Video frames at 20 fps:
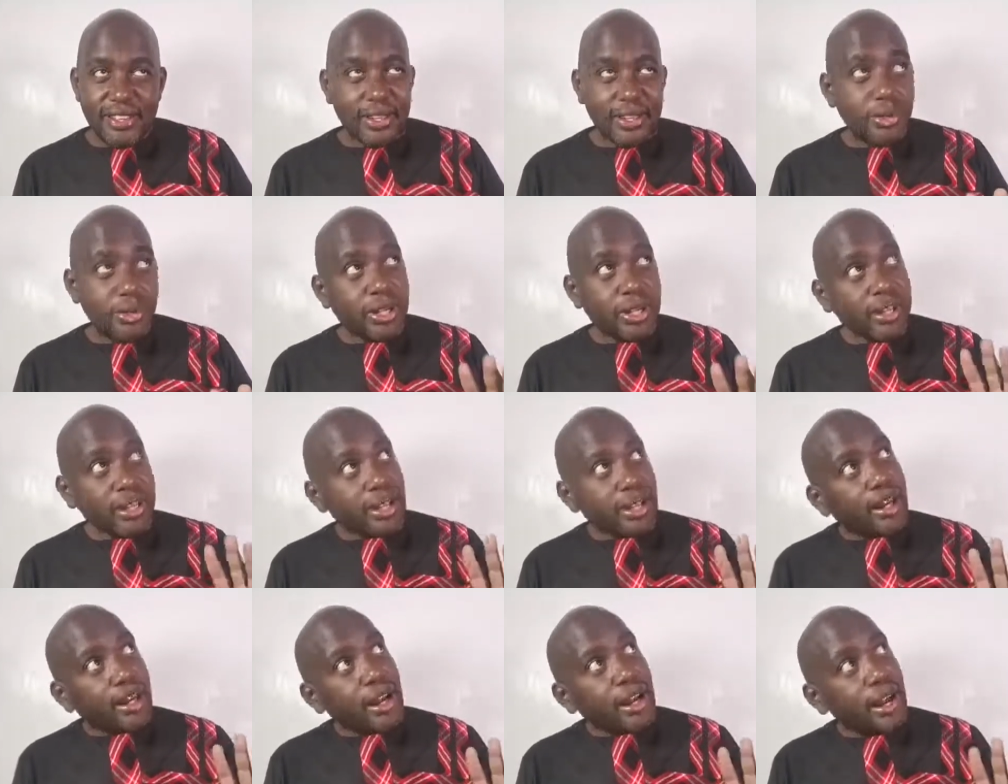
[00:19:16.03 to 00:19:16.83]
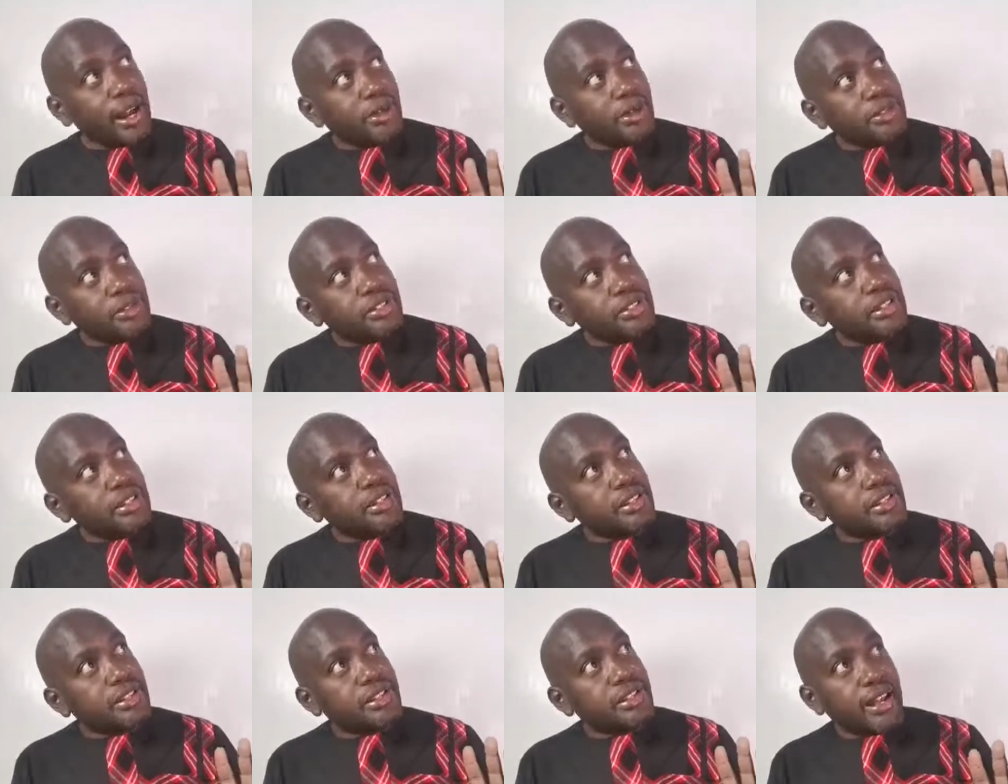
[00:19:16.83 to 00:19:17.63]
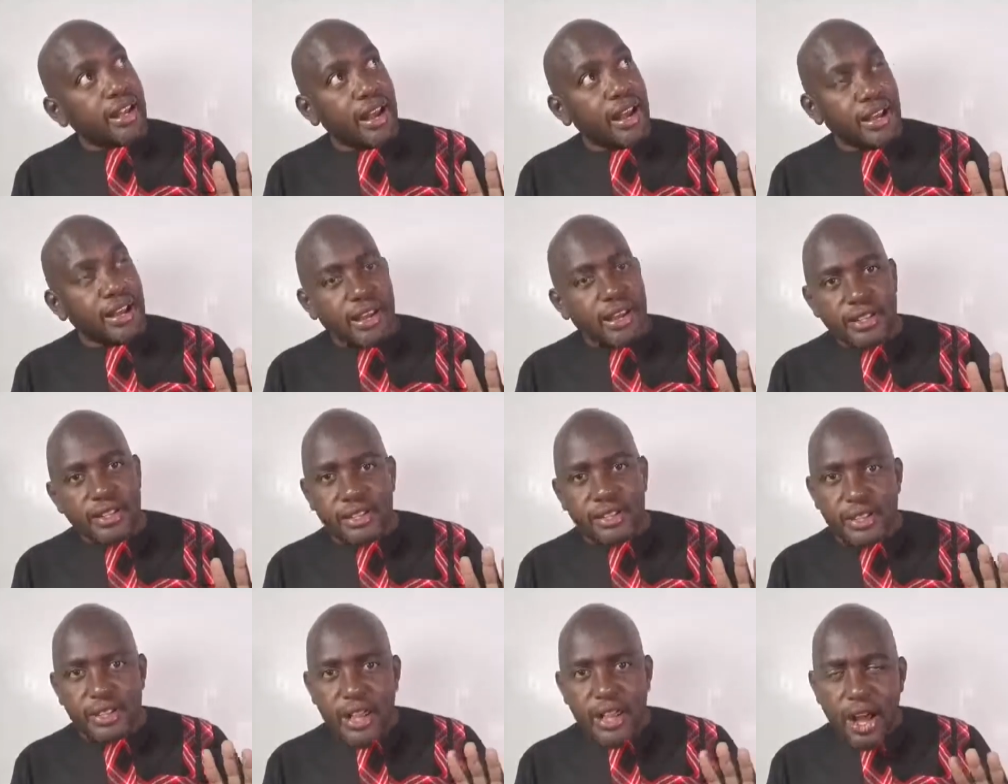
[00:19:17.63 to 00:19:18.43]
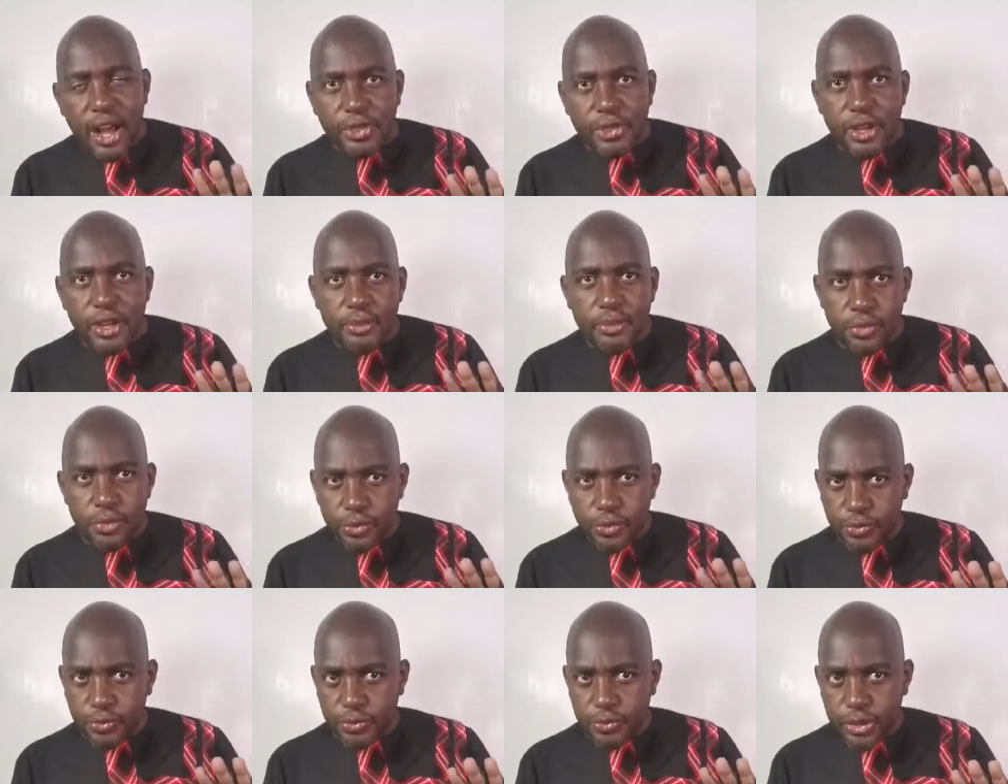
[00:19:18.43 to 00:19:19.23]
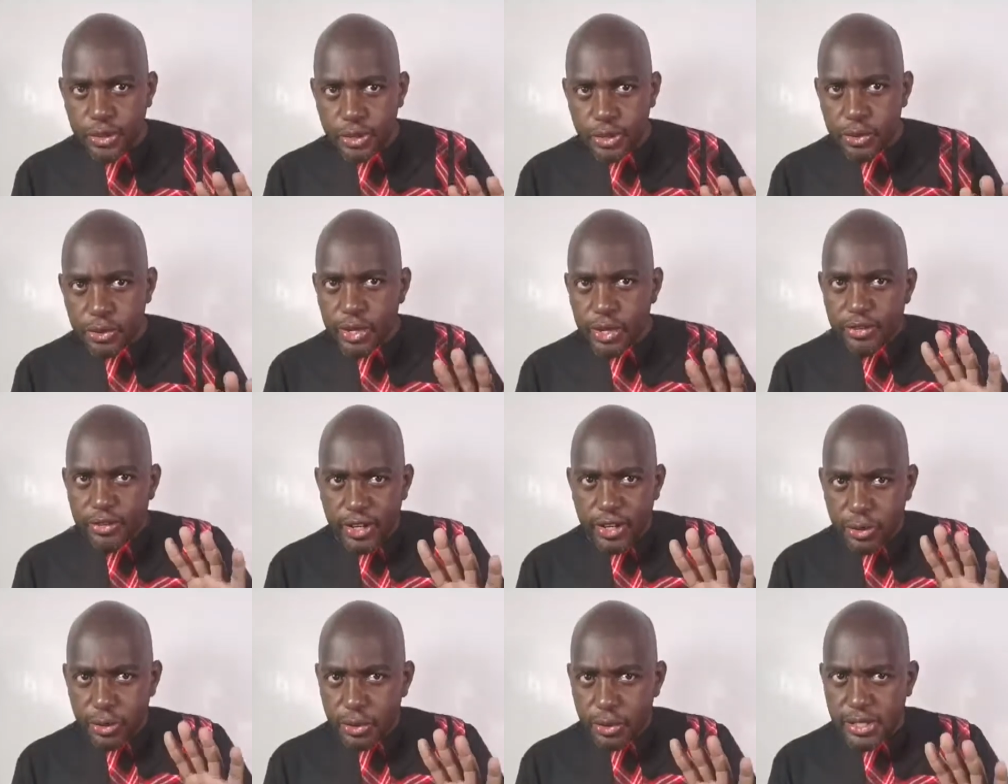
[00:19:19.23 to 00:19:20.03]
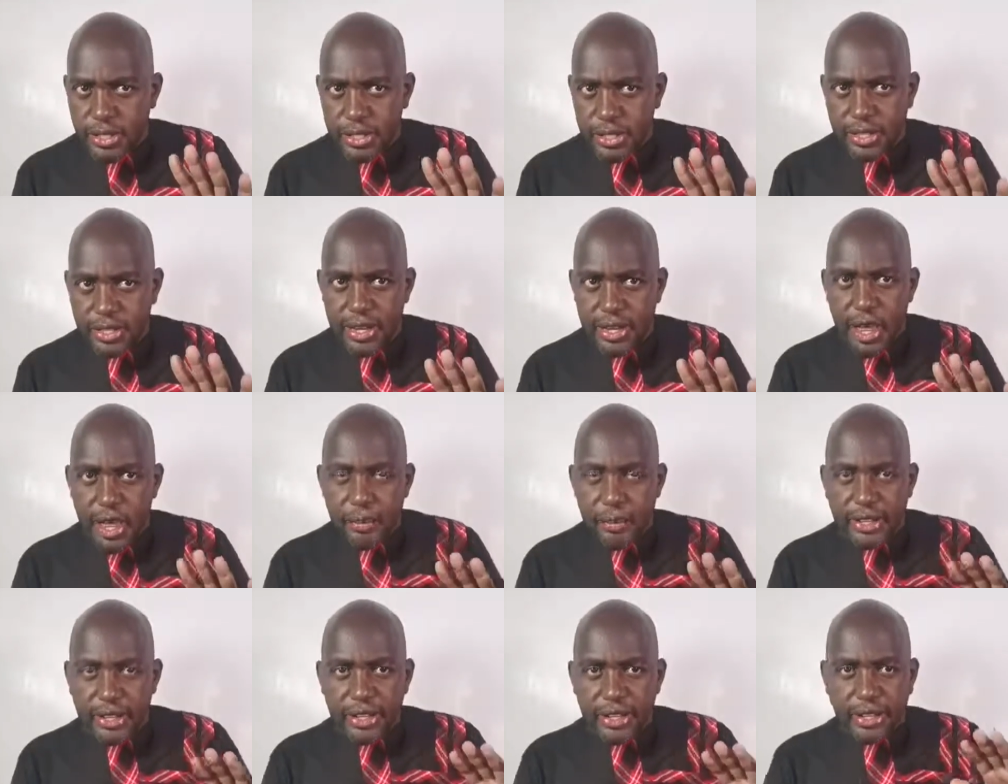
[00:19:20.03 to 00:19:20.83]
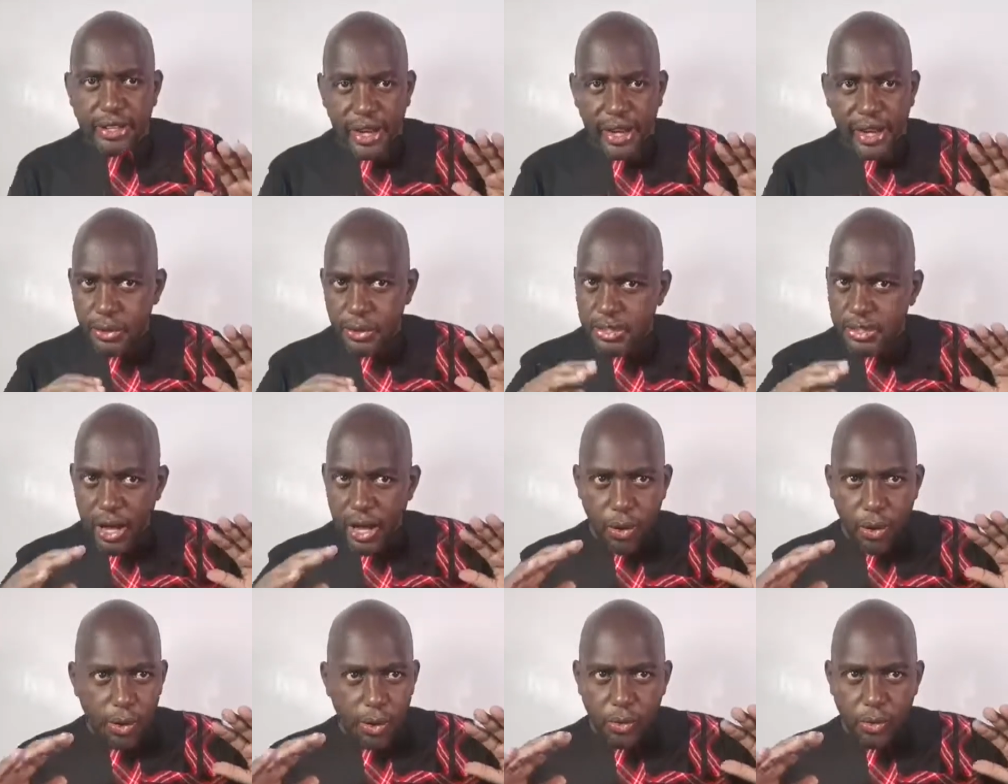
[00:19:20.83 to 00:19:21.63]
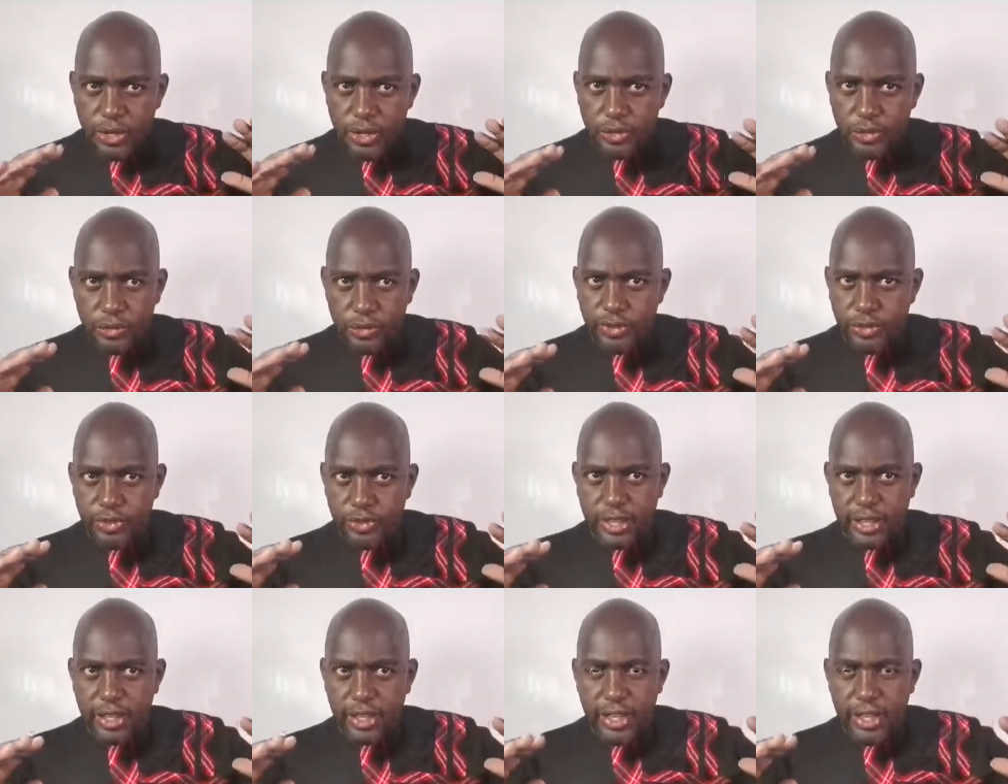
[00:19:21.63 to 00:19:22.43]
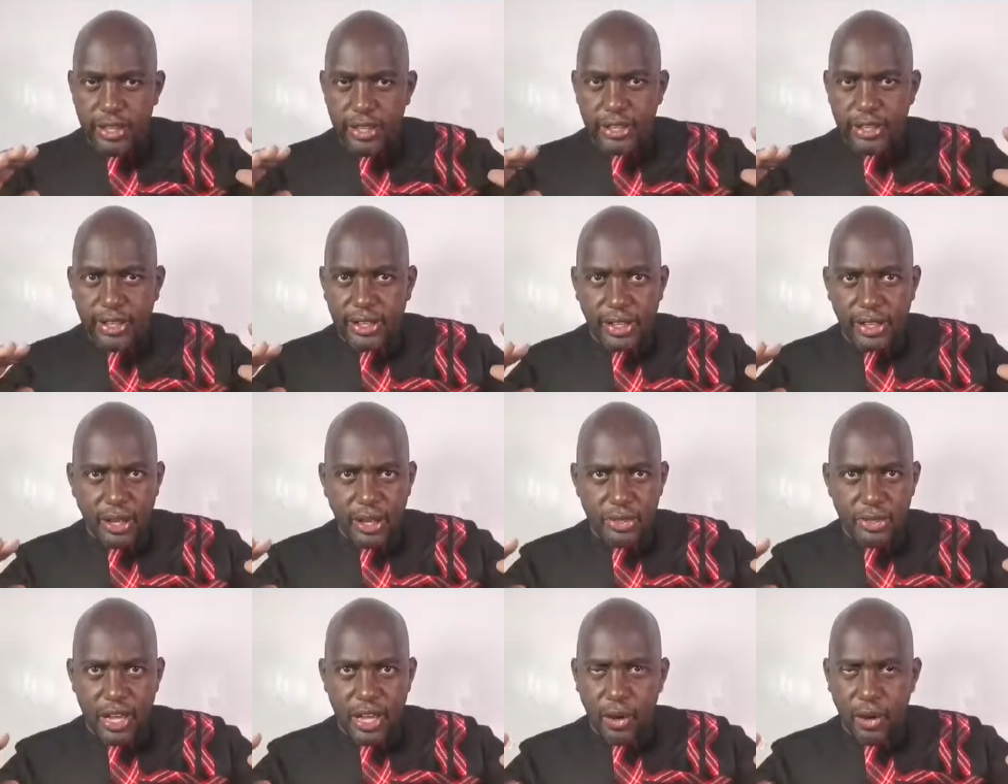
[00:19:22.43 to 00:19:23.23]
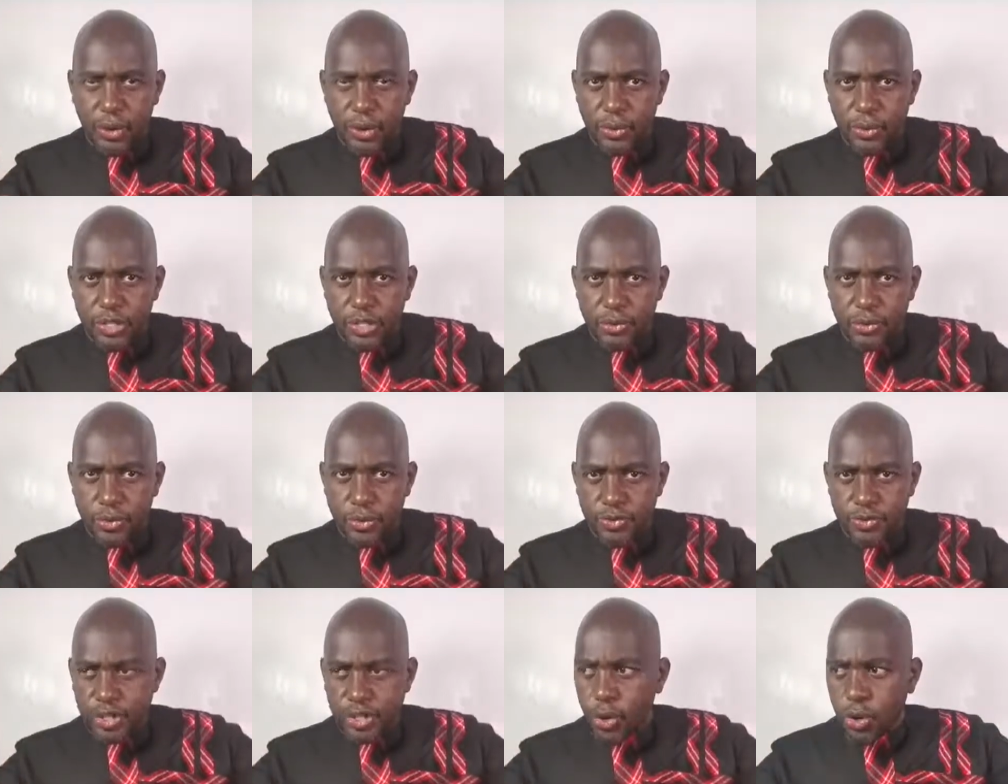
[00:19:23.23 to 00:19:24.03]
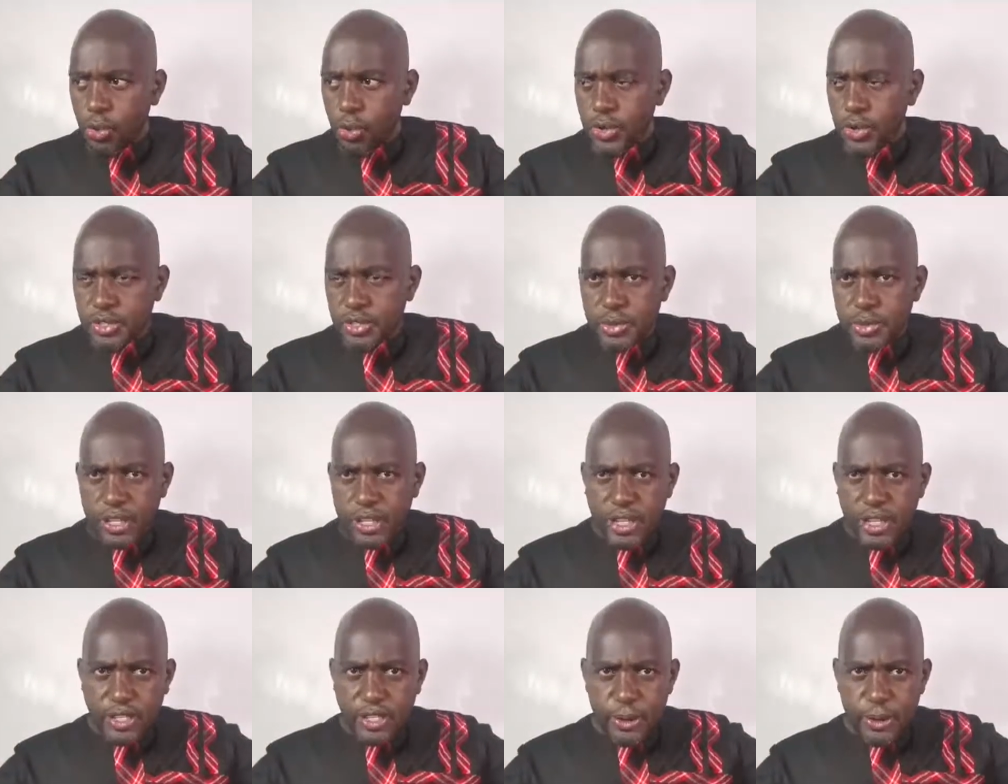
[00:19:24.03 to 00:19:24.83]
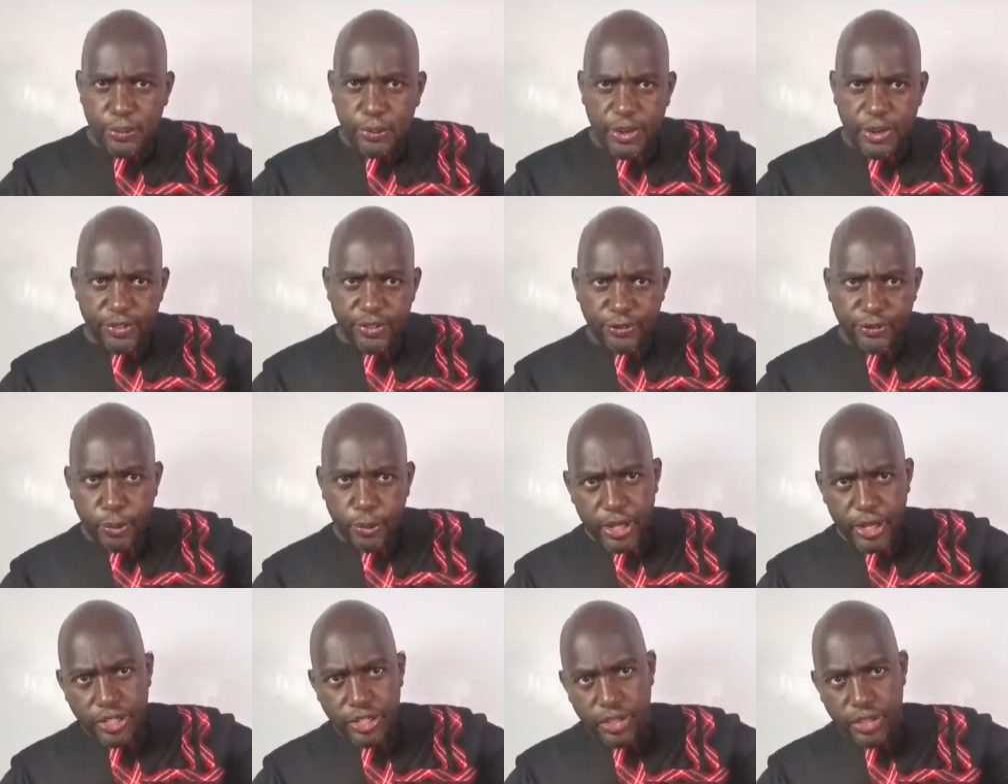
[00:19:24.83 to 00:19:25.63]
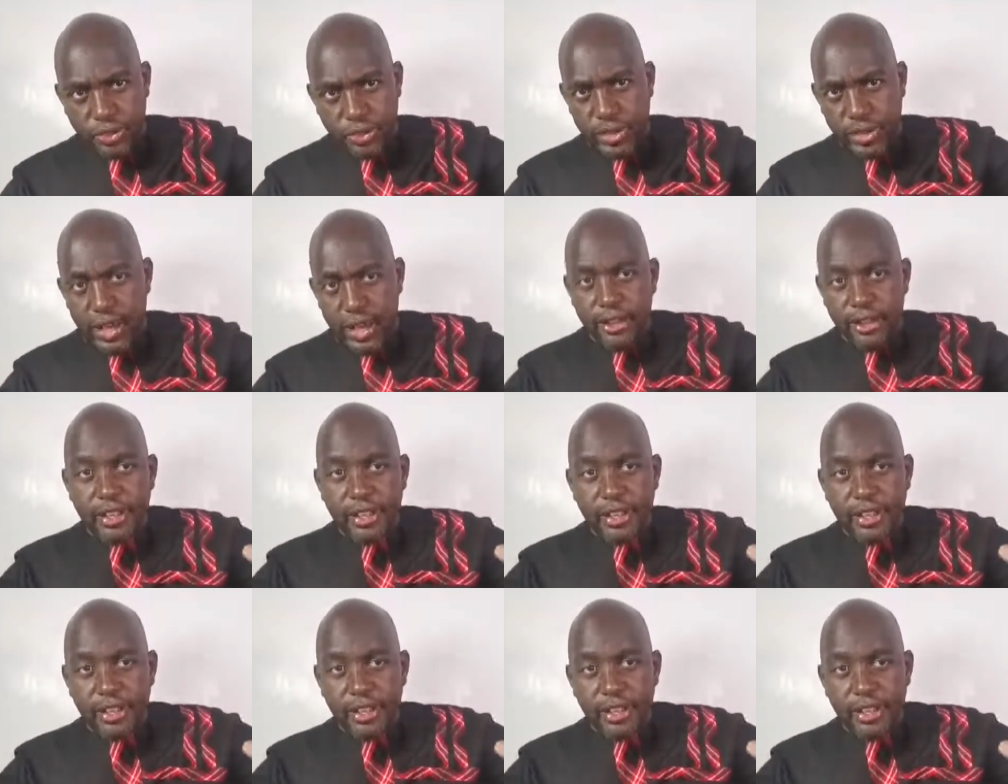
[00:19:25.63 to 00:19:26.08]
Look at the clouds in the sky and see how they move. You don't even notice, but the clouds are always moving. The clouds are always moving, always making different formations.